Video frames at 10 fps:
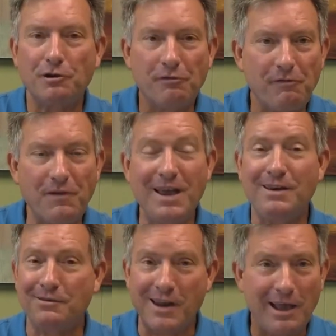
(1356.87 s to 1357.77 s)
your
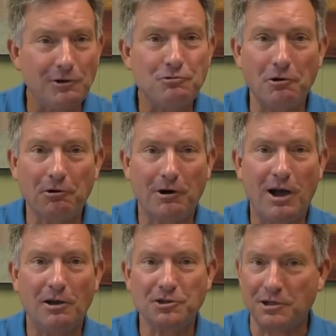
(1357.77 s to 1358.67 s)
feet nailed to a
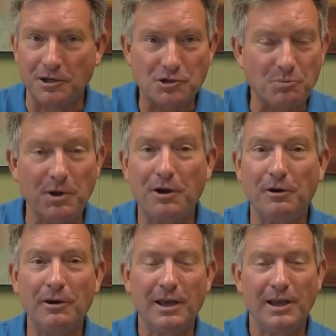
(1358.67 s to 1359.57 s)
cross and a
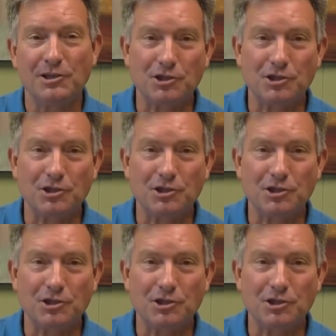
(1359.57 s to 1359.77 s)
spear